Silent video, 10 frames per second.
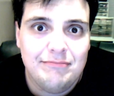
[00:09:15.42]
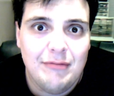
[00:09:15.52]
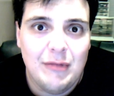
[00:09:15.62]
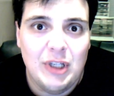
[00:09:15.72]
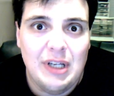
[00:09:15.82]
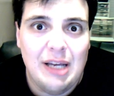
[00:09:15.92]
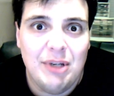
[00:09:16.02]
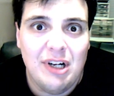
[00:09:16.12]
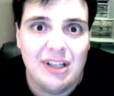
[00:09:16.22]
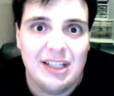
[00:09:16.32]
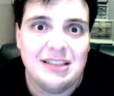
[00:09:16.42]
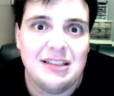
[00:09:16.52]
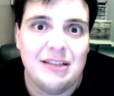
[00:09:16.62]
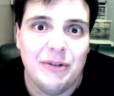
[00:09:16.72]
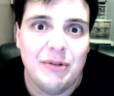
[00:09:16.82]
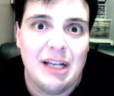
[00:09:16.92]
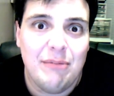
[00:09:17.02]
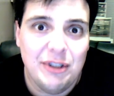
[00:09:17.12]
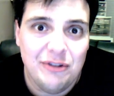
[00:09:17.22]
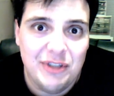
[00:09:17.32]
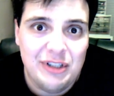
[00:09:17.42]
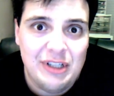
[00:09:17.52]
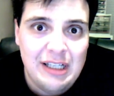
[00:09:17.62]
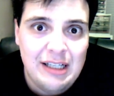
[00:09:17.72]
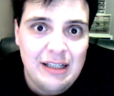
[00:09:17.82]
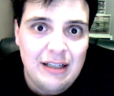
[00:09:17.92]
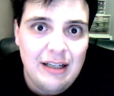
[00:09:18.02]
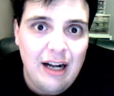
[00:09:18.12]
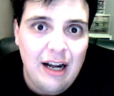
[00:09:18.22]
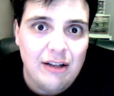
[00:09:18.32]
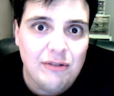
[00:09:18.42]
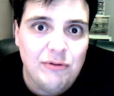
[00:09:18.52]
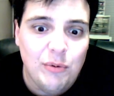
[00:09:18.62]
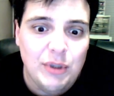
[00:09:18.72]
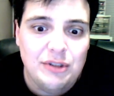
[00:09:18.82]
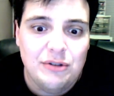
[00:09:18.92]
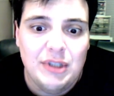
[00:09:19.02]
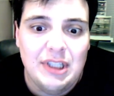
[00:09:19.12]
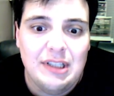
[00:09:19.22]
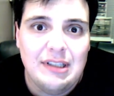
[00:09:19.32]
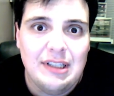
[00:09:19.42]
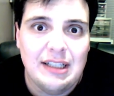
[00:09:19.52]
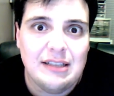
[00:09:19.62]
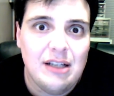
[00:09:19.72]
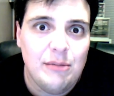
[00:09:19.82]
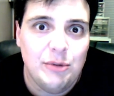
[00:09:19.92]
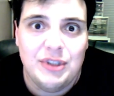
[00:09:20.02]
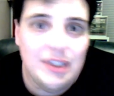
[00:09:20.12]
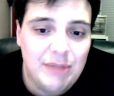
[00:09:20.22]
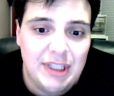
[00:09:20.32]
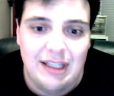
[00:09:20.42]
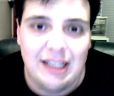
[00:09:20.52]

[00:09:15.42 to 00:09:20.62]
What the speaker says: Well, happy holidays to everyone, happy New Year, and I look forward to the next time you see me.